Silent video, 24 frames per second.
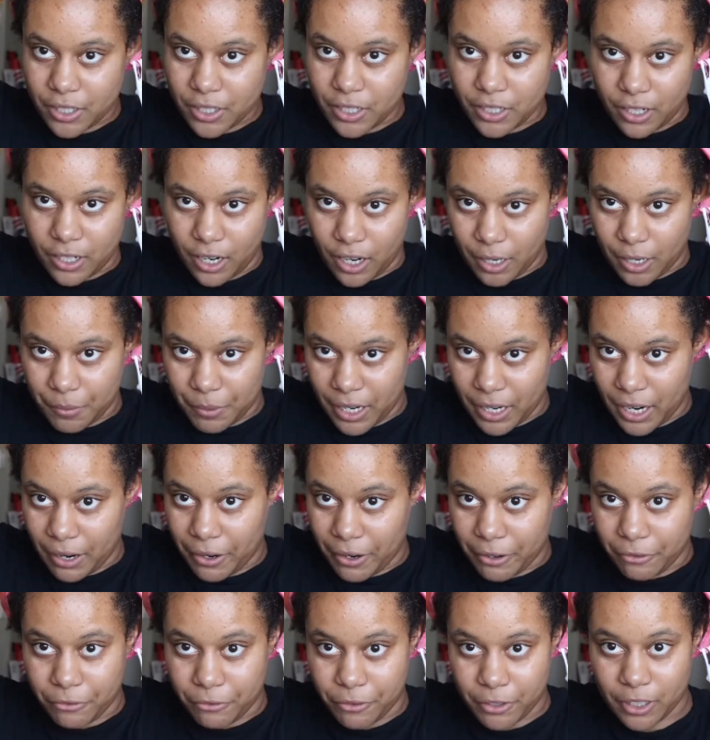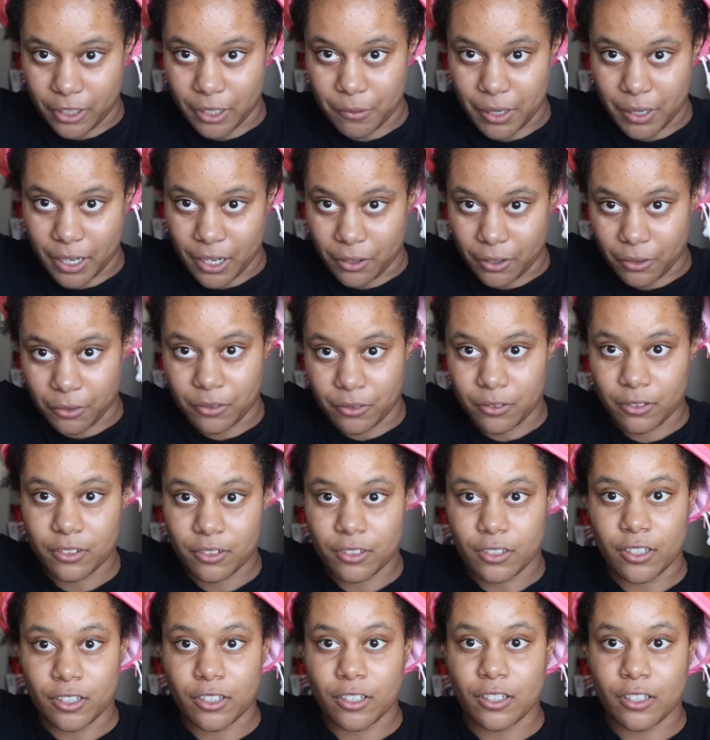gonna talk about how I feel about
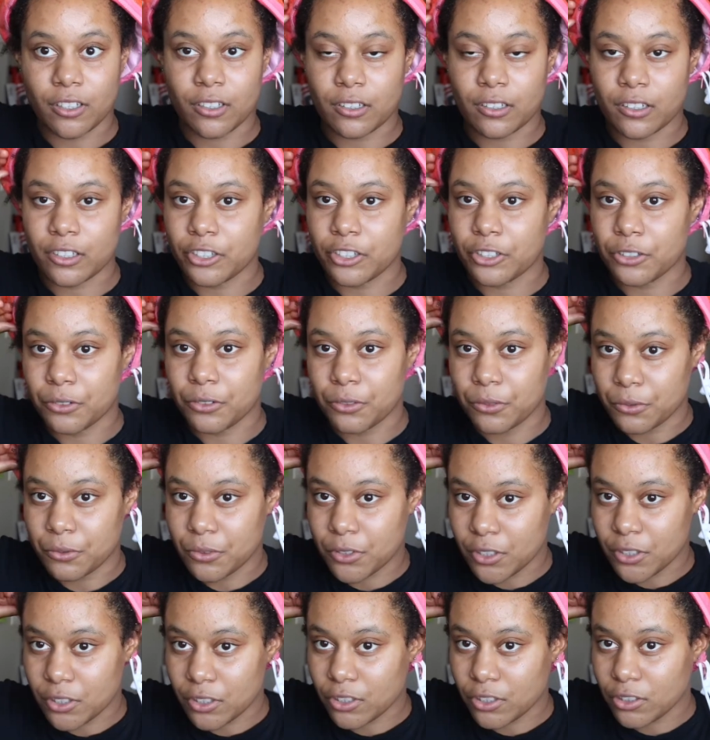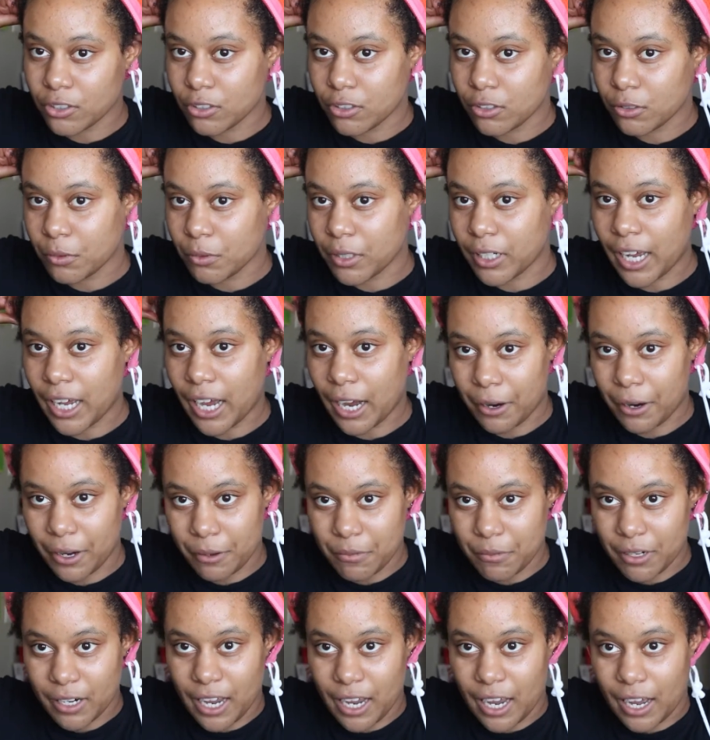YouTube and how
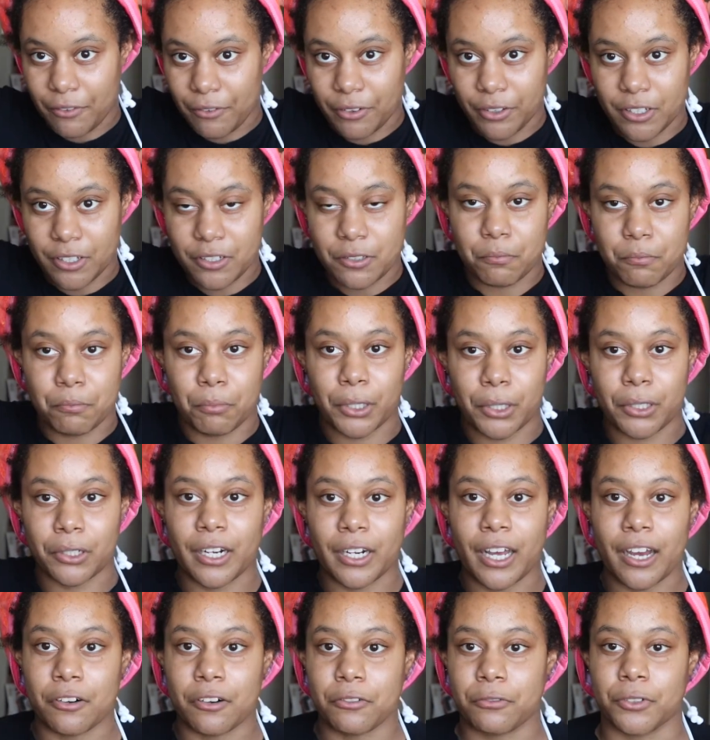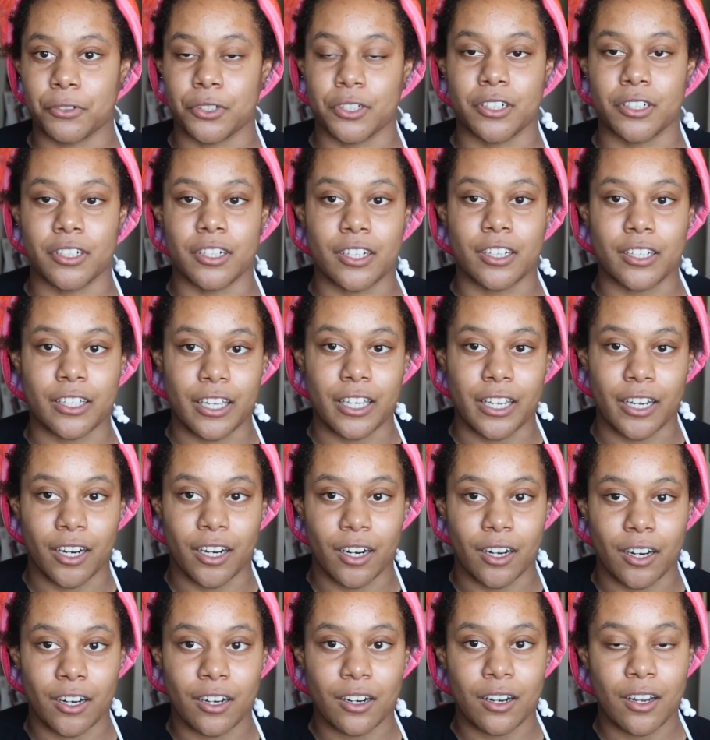I've been having this burnout for a
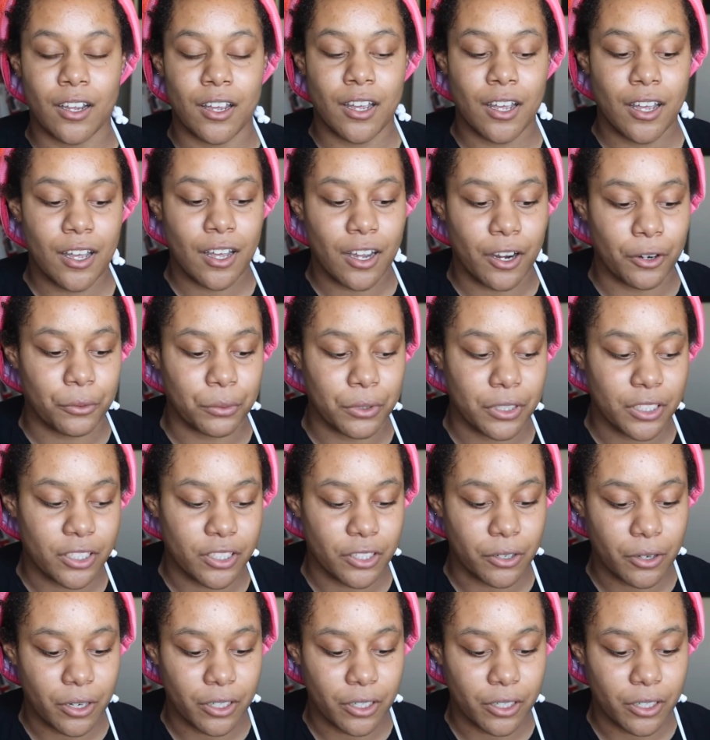year. I really don't